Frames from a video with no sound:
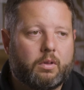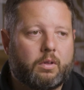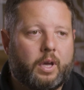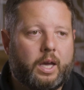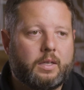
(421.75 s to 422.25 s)

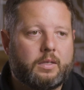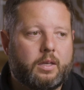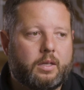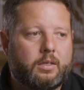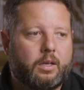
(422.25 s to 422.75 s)
guys
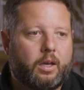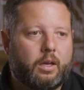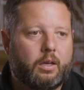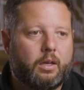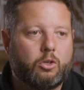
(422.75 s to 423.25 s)

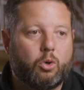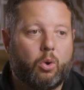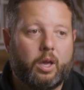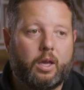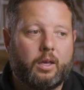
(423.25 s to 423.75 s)
that
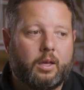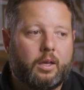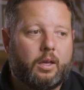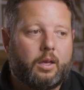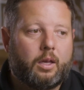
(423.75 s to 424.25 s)
enjoy
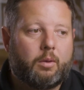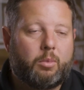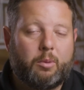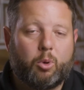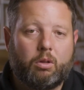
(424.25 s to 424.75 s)

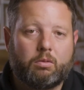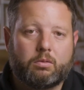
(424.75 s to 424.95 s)
people.